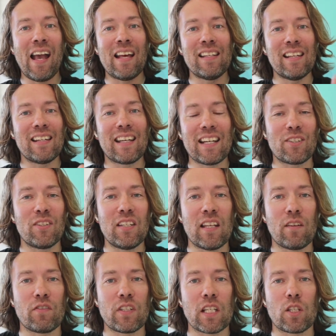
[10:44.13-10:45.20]
And then it gets to the
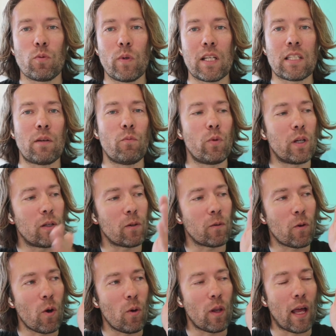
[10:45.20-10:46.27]
end of 6 weeks and we
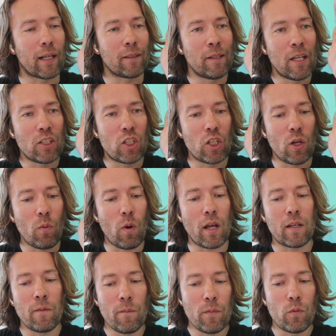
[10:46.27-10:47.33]
go like, do you know
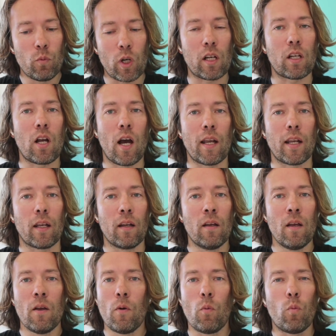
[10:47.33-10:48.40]
what? We're going to cut it.
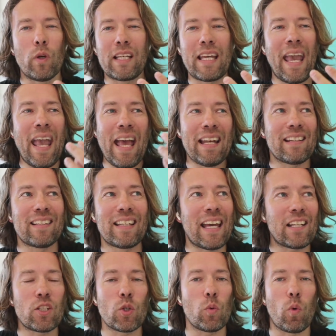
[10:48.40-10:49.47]
We can't
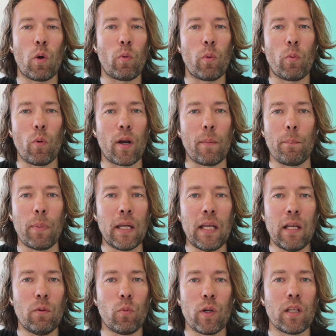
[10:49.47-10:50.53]
get to where we want to
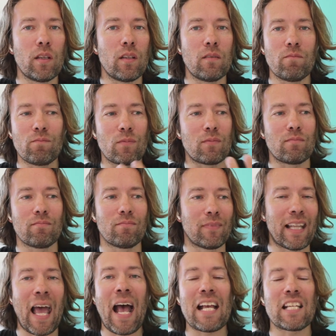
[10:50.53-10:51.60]
be with
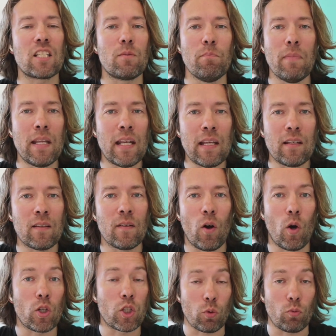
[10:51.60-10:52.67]
last minute
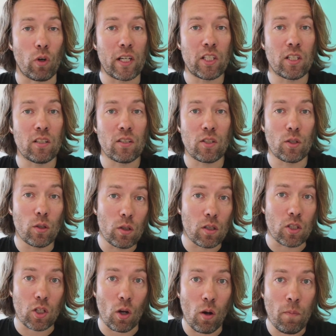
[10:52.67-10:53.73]
alterations to the
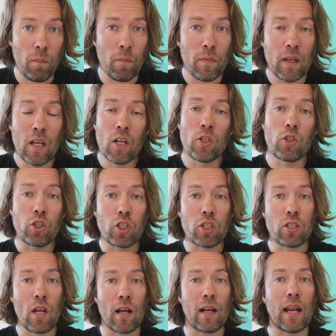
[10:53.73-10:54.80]
scope. So it's
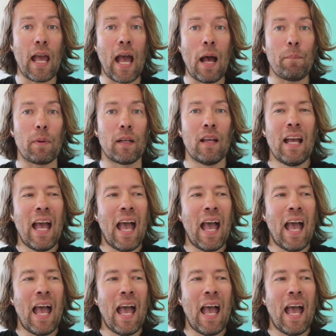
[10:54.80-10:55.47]
just not going to happen.